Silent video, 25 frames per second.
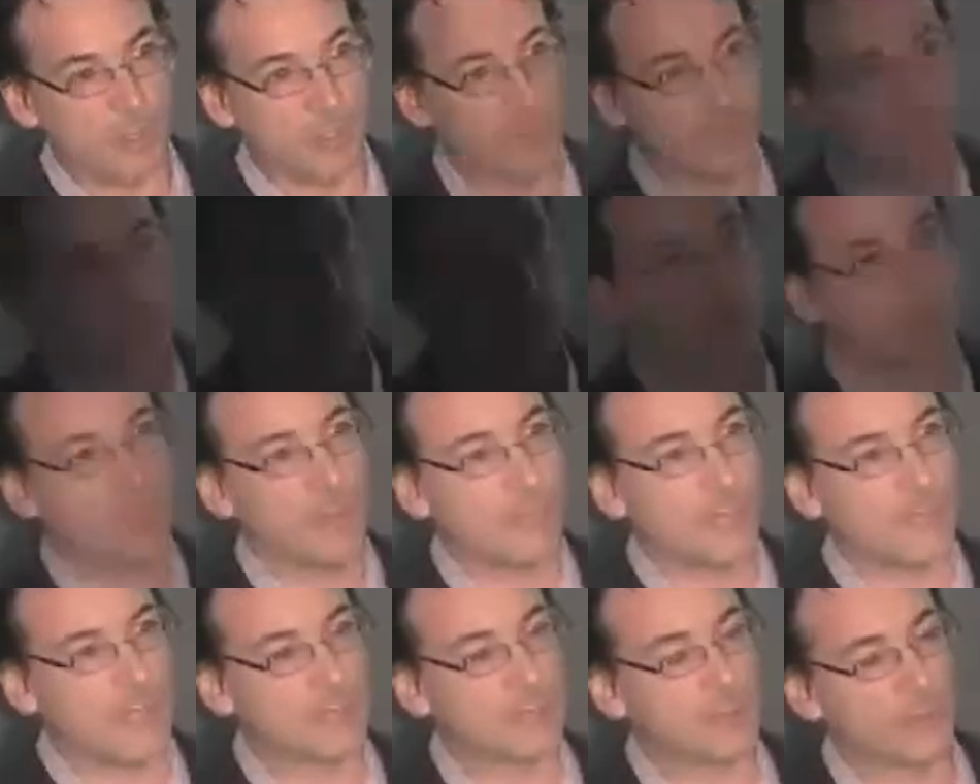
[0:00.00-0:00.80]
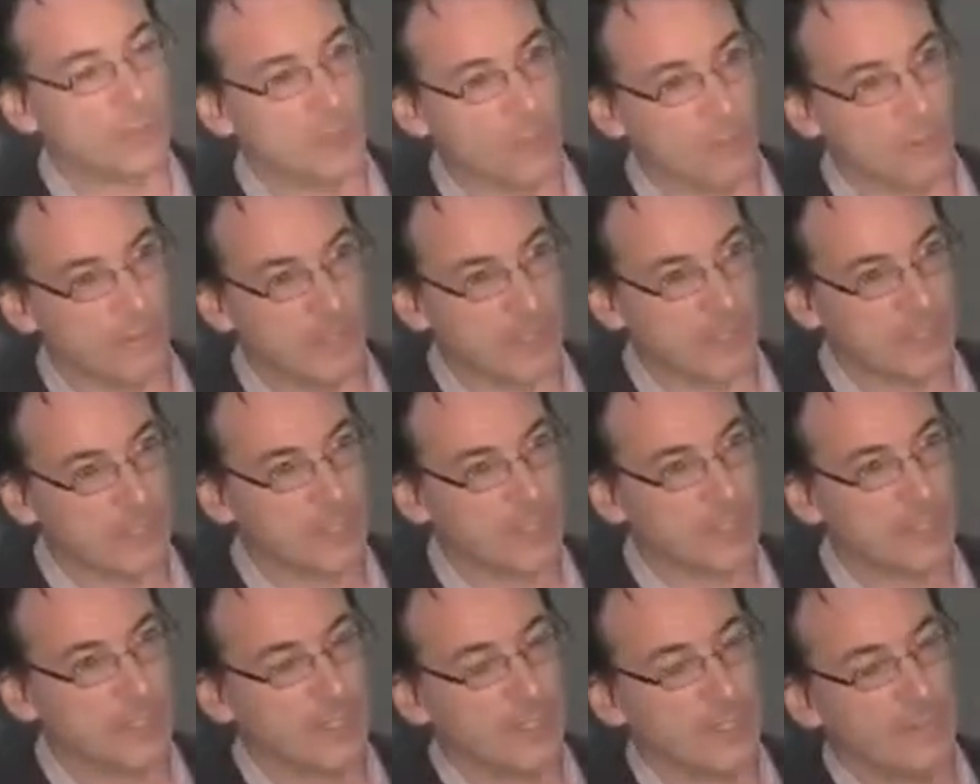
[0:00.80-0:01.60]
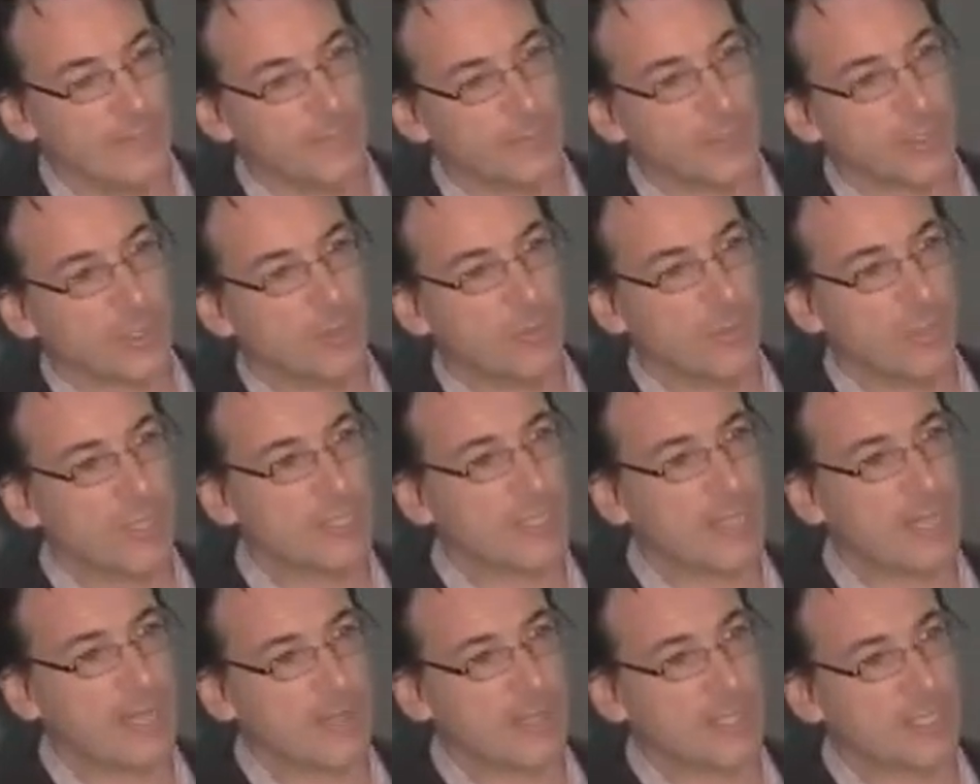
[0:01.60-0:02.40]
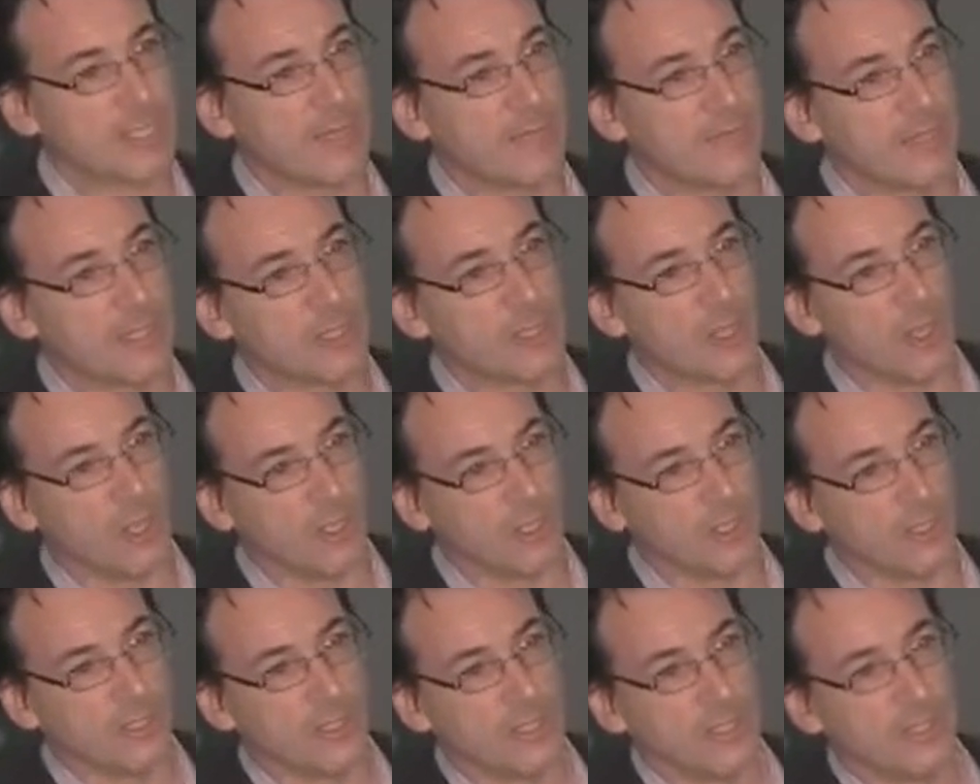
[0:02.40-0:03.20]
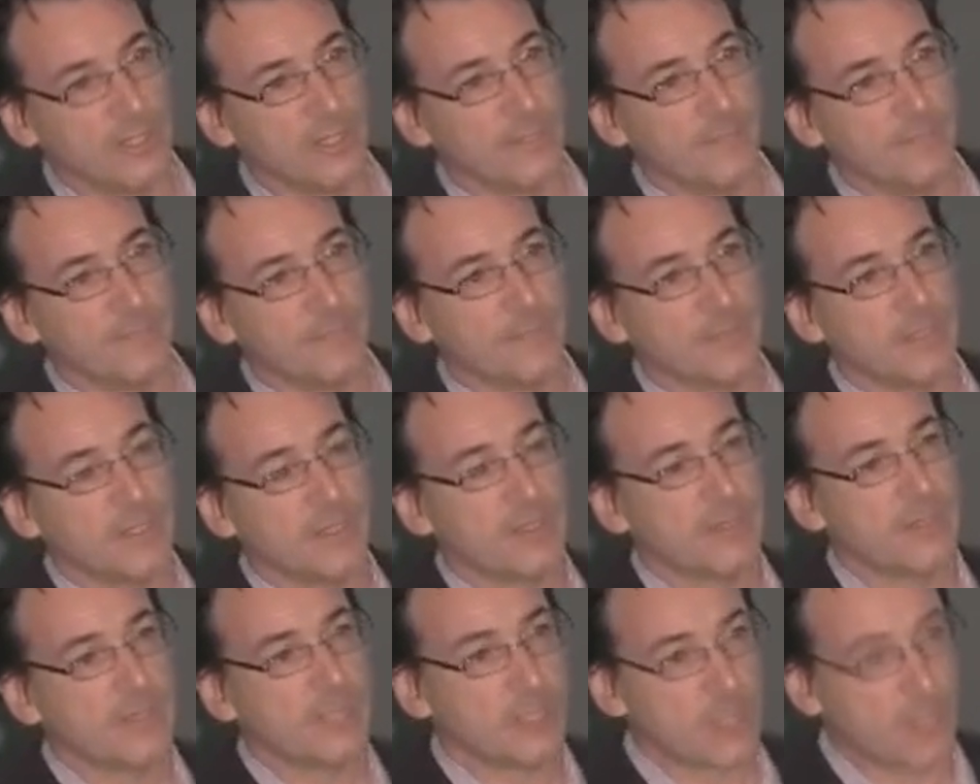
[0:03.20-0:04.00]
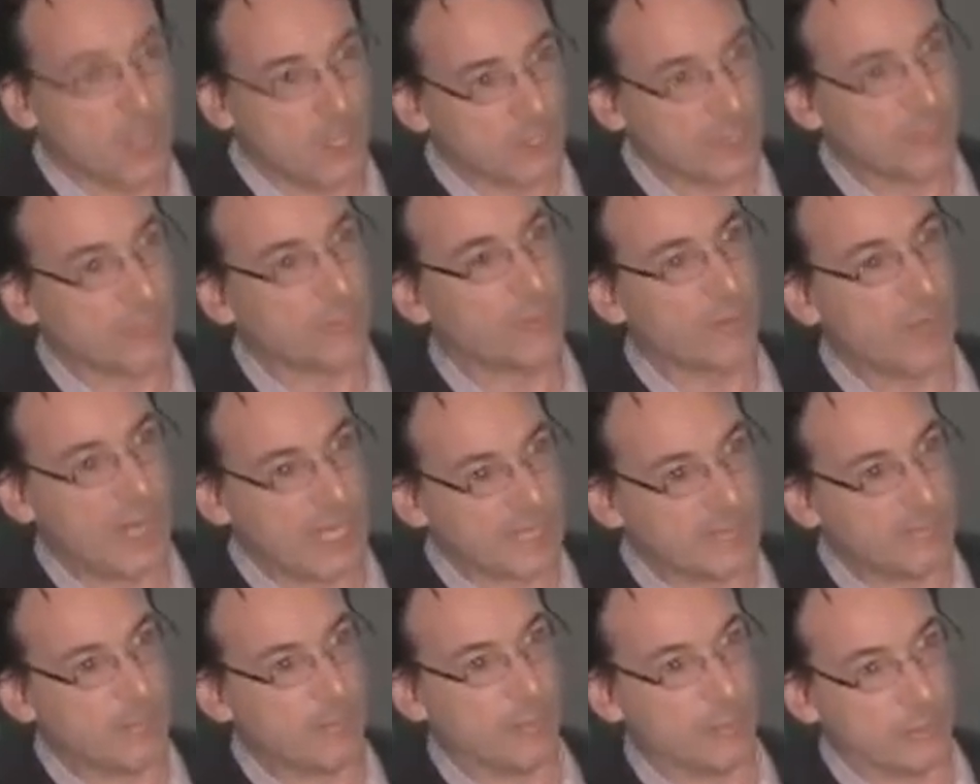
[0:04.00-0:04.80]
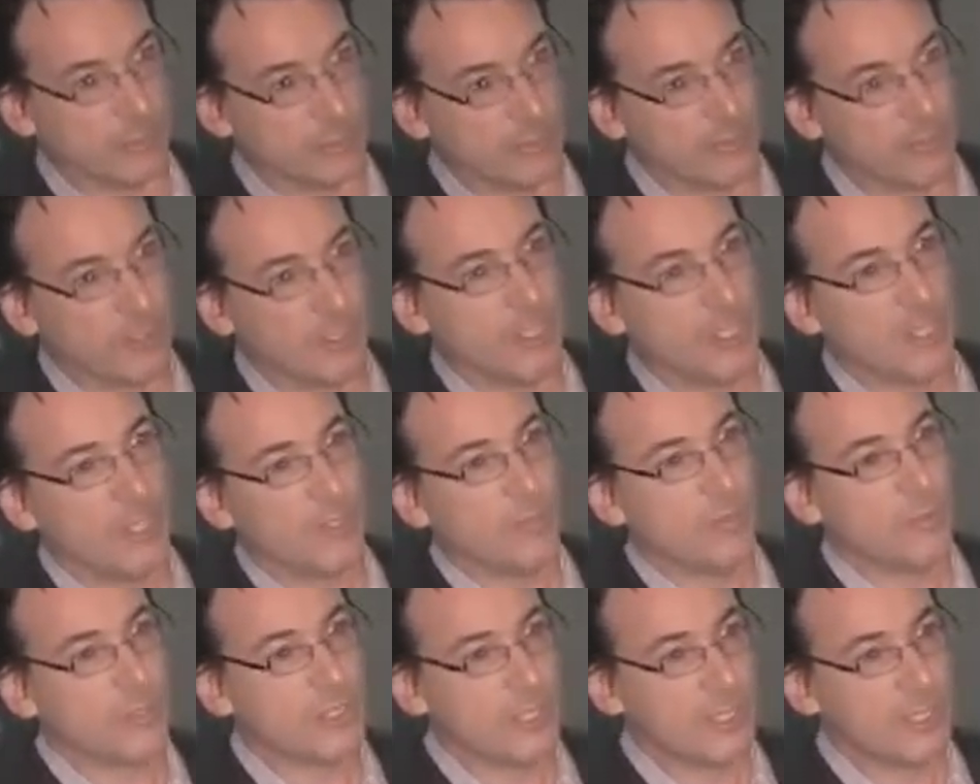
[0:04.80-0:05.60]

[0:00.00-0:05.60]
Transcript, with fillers: So we lose a lot of power compared to humans. We study something called the cost of